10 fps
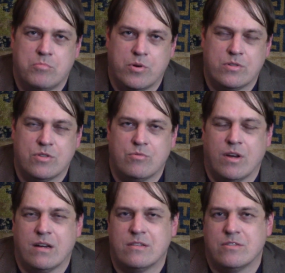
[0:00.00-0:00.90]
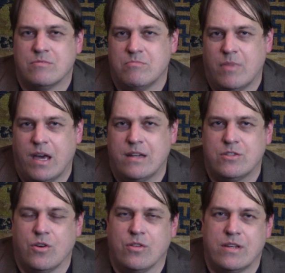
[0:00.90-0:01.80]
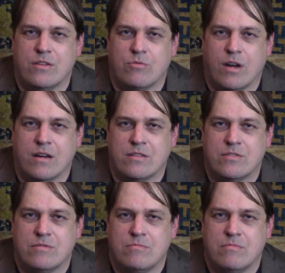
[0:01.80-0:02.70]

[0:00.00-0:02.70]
Persian rugs, Anatolian rugs,